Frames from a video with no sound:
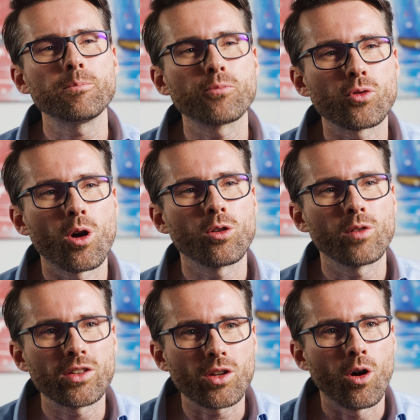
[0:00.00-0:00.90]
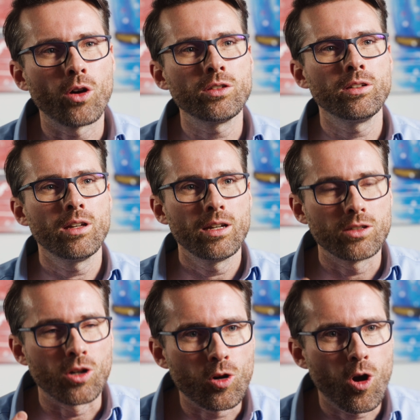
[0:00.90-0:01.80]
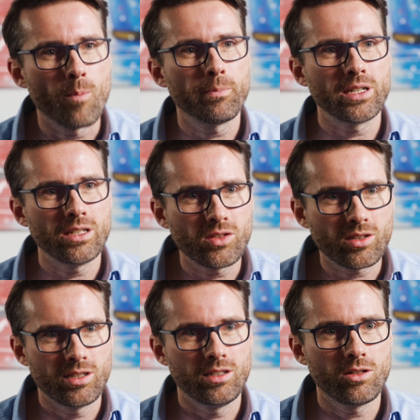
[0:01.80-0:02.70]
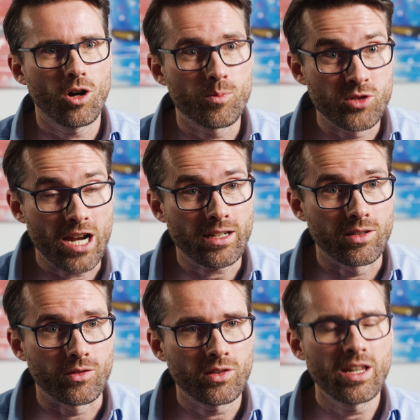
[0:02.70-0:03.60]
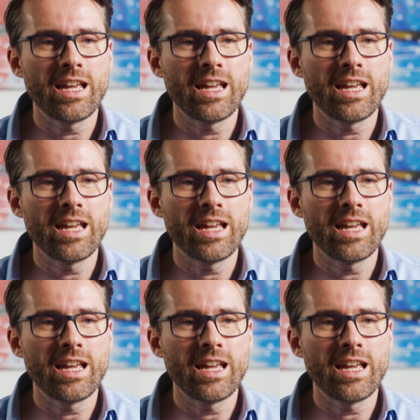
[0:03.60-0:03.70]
progress on your company's key objectives.